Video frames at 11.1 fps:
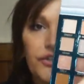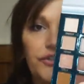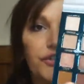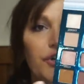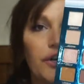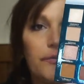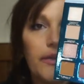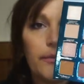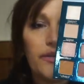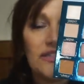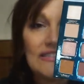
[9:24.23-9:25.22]
you're going to be
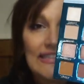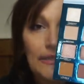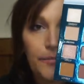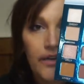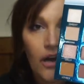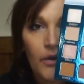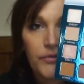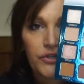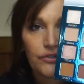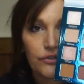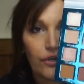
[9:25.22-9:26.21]
able to deepen up
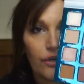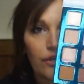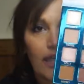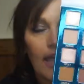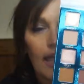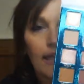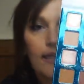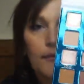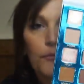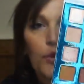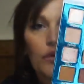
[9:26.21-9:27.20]
your look and
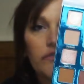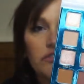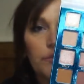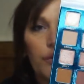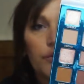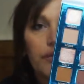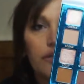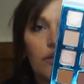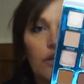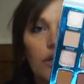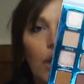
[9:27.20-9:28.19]
get more of a smoky
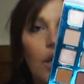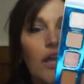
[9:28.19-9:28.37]
look.